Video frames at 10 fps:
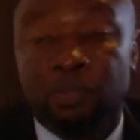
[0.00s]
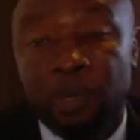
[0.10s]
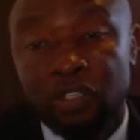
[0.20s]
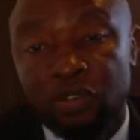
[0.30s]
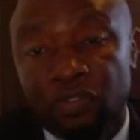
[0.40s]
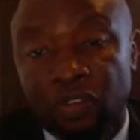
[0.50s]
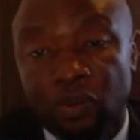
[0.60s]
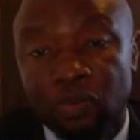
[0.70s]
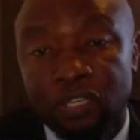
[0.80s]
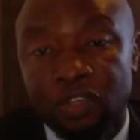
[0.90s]
party of the
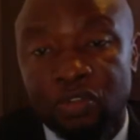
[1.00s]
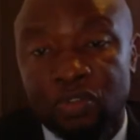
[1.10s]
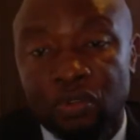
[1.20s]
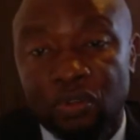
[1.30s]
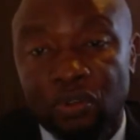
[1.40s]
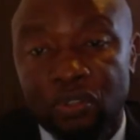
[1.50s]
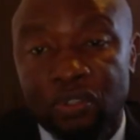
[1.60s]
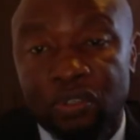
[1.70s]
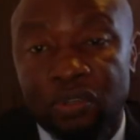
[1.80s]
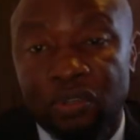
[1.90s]
Rome Statute or not.
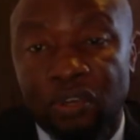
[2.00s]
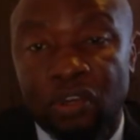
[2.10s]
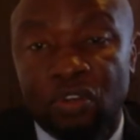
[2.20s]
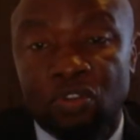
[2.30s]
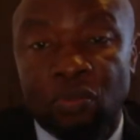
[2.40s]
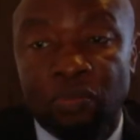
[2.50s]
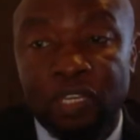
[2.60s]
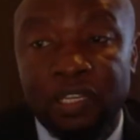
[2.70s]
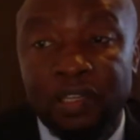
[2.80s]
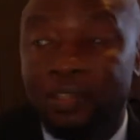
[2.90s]
So
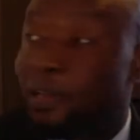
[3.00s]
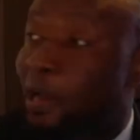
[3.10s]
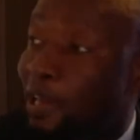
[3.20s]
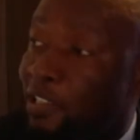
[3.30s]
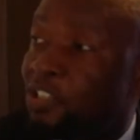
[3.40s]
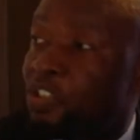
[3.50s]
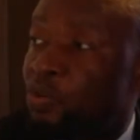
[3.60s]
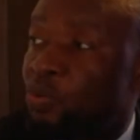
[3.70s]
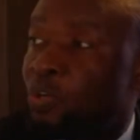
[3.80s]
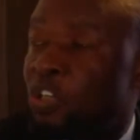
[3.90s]
meaning the
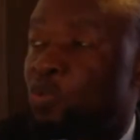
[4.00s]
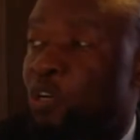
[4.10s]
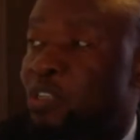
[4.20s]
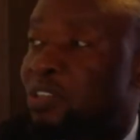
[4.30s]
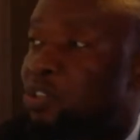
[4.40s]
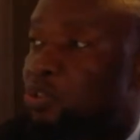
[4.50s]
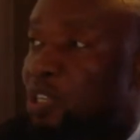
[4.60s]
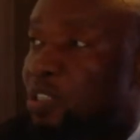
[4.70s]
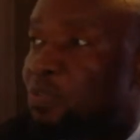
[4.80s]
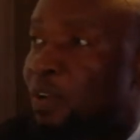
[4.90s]
ICC could as well just
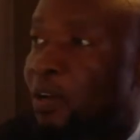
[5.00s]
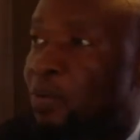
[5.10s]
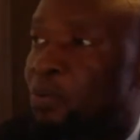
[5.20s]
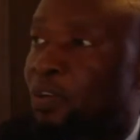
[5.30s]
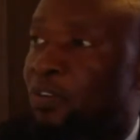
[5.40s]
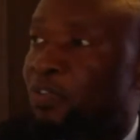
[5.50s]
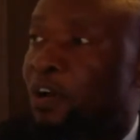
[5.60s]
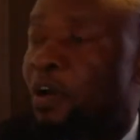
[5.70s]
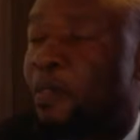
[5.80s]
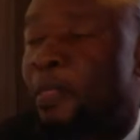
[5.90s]
could
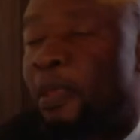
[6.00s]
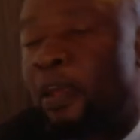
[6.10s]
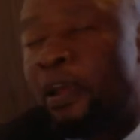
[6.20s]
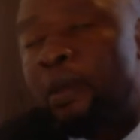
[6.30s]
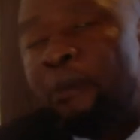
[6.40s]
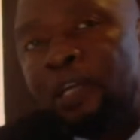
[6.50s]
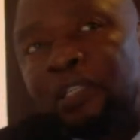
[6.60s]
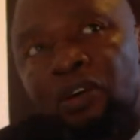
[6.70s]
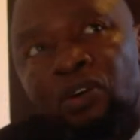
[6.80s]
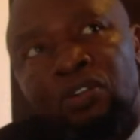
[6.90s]
refer a
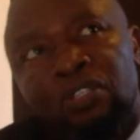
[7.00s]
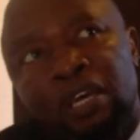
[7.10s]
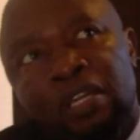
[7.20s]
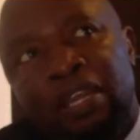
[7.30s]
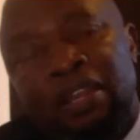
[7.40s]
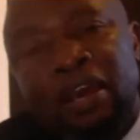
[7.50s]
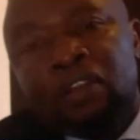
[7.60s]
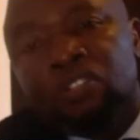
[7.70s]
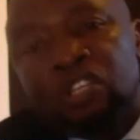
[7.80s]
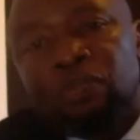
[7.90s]
matter concerning a
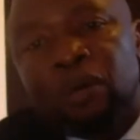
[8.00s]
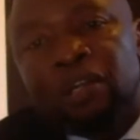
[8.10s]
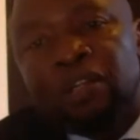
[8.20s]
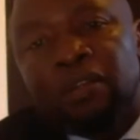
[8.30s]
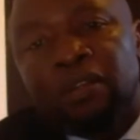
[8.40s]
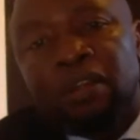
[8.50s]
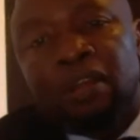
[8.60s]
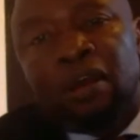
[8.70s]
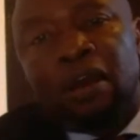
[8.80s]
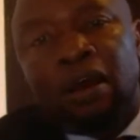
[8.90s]
non-state party,
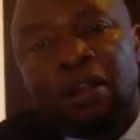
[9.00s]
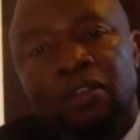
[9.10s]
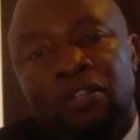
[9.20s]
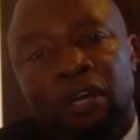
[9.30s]
and